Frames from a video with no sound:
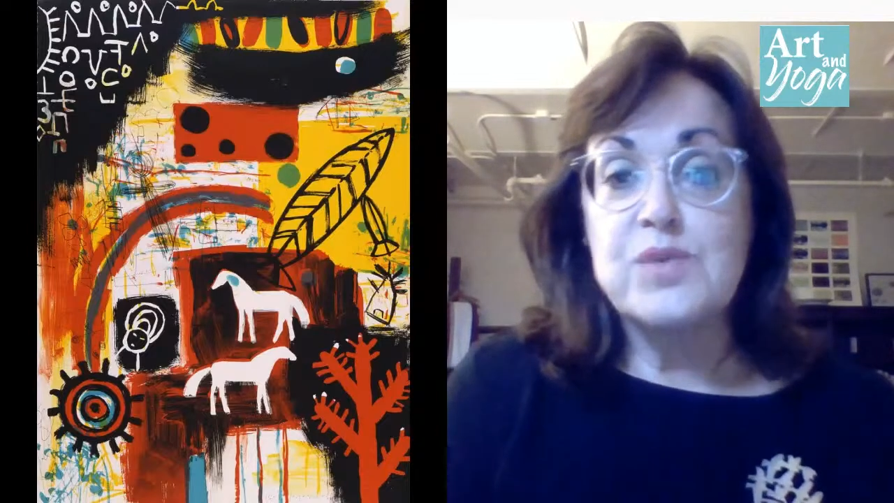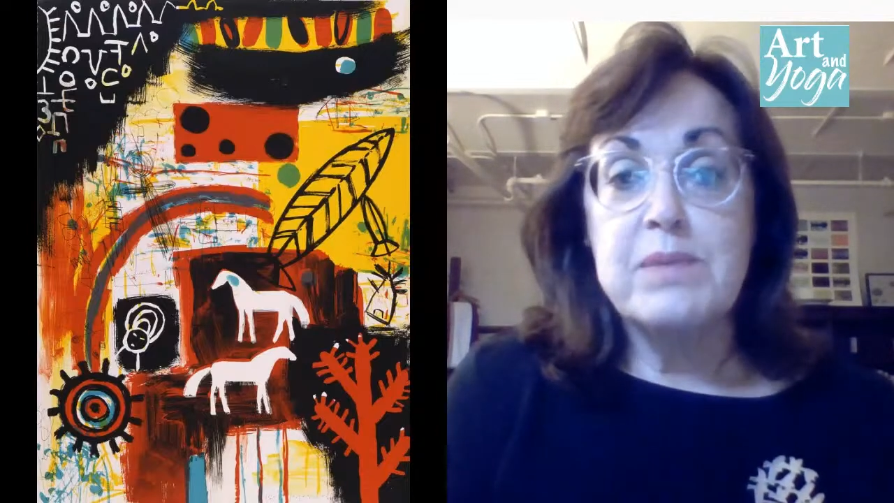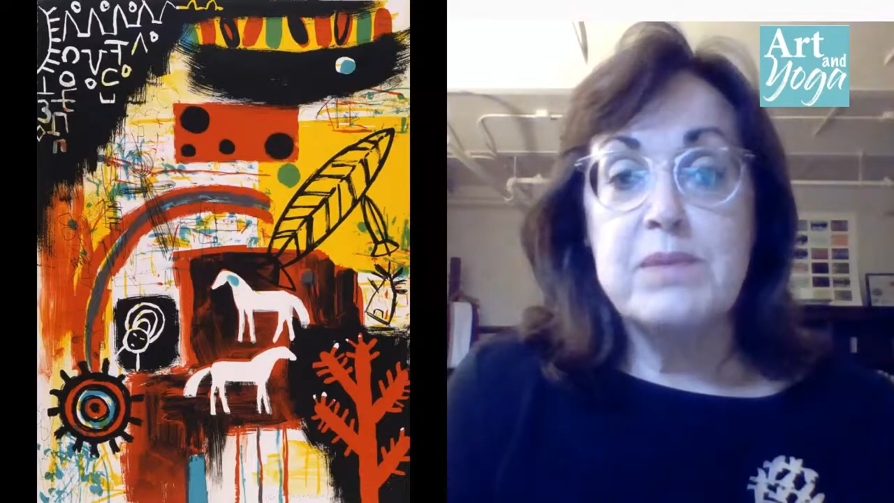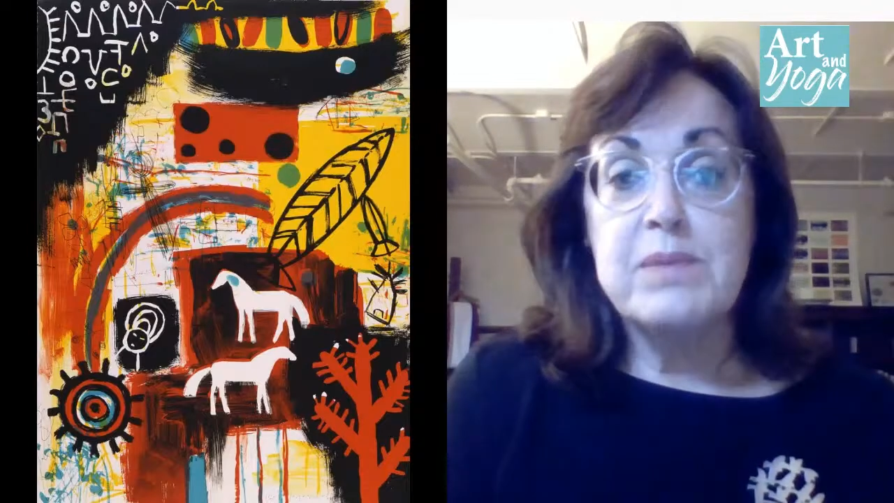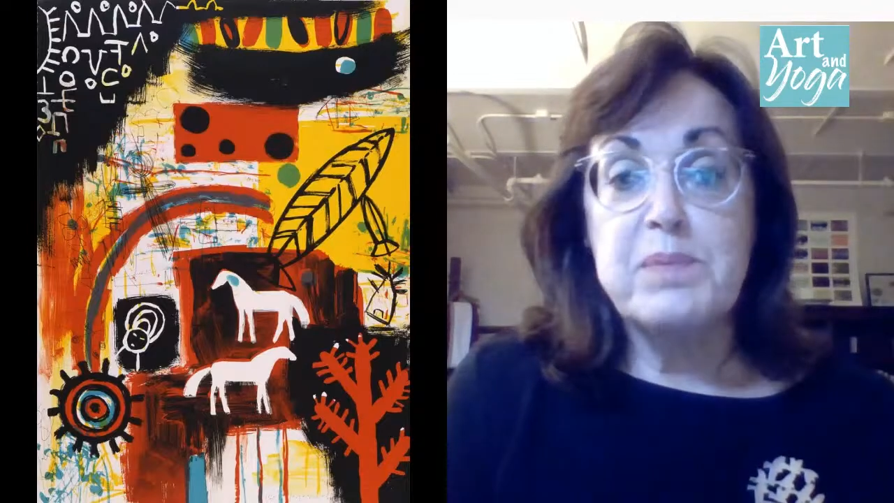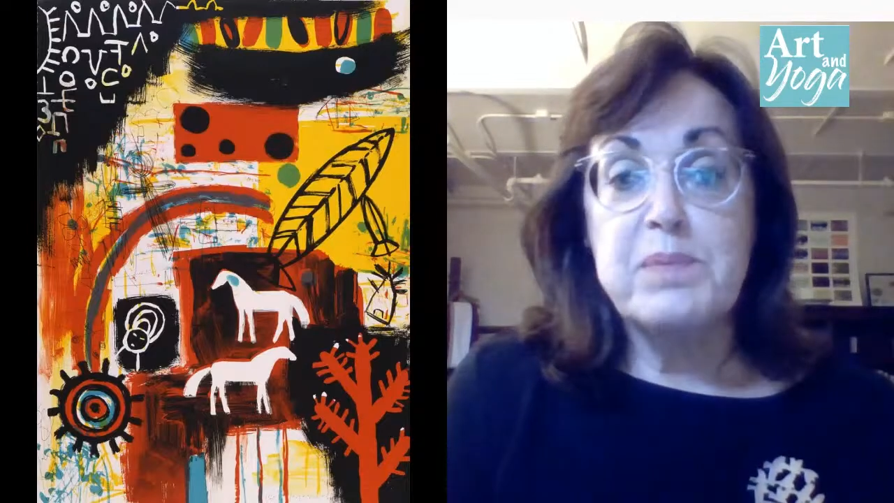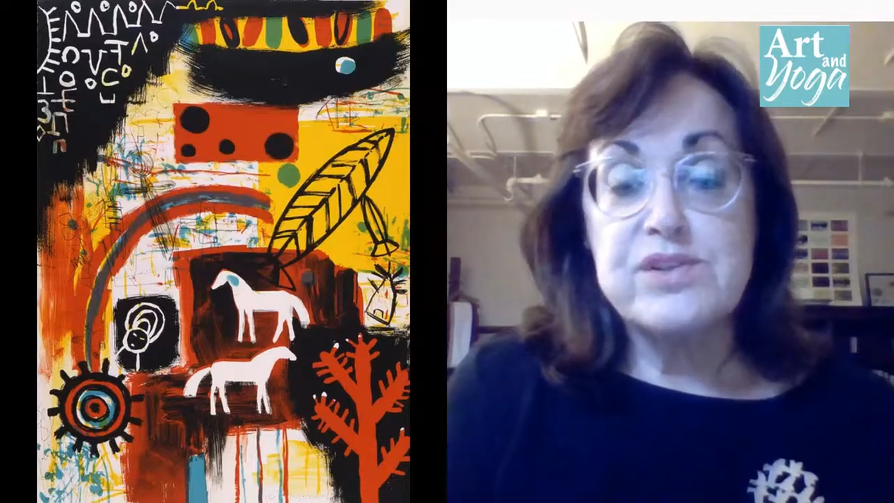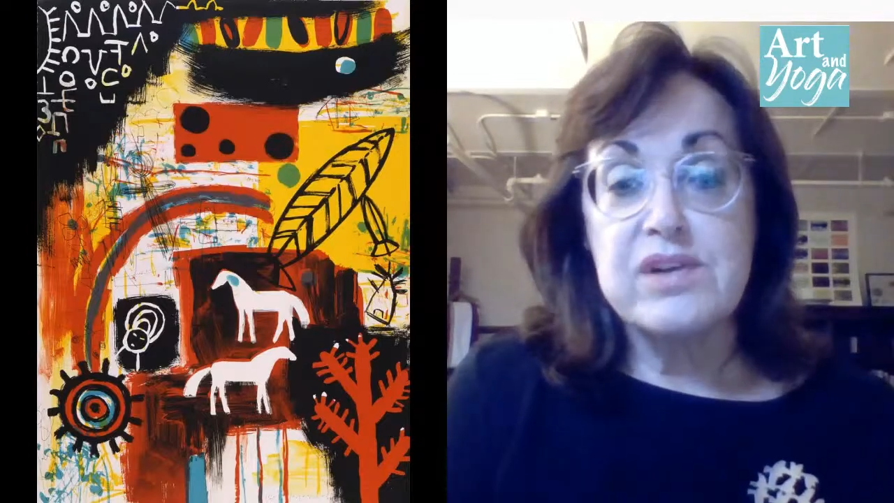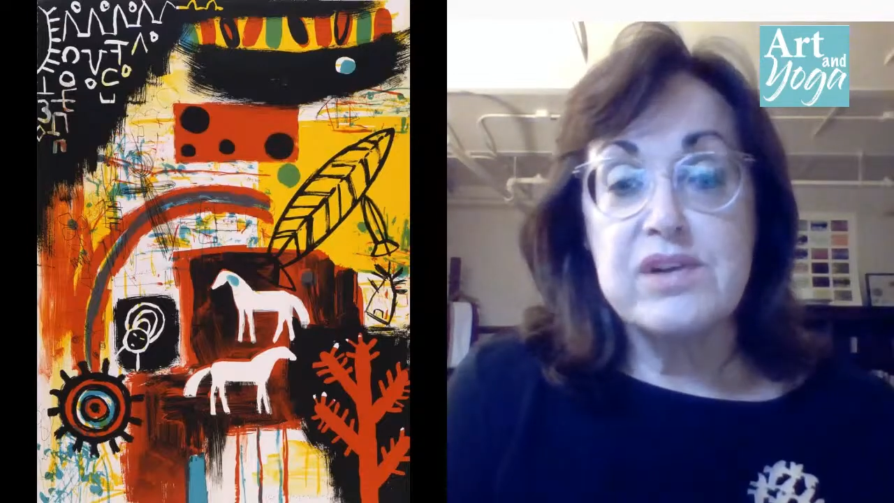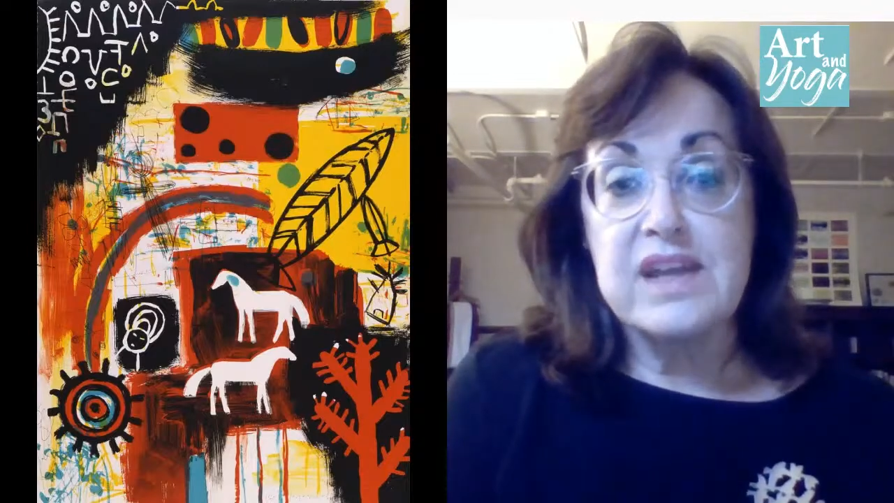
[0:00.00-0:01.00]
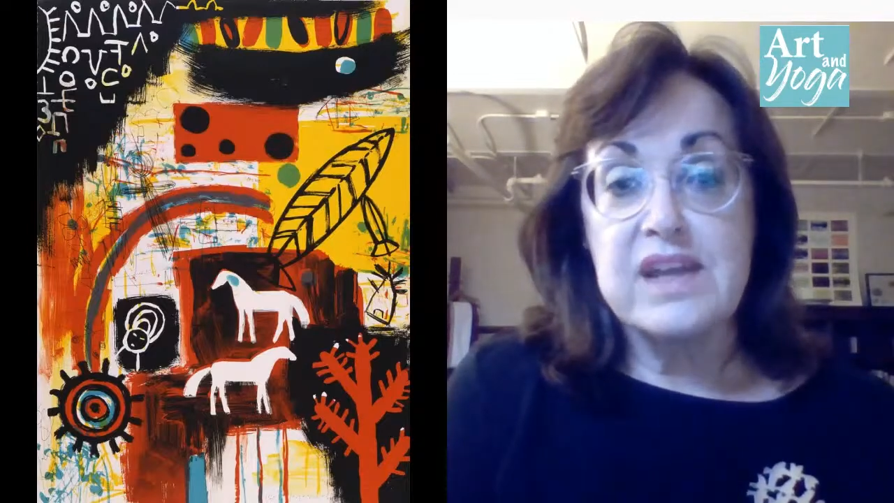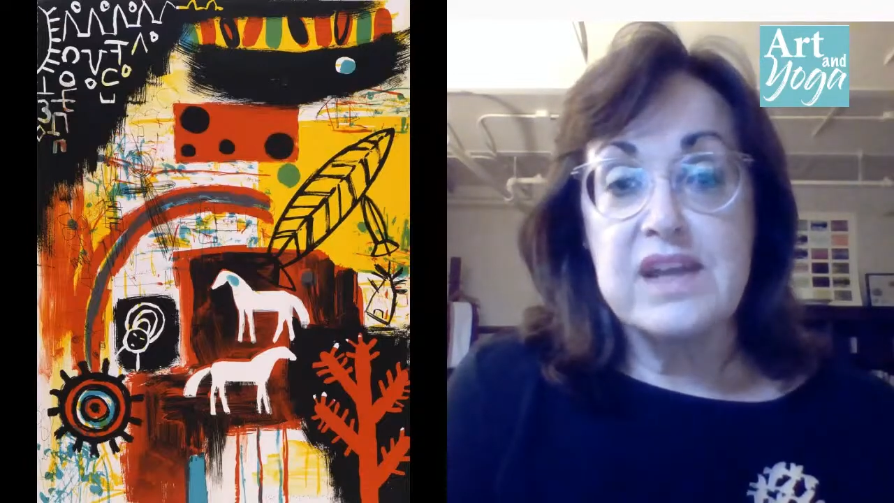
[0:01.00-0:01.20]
petroglyphs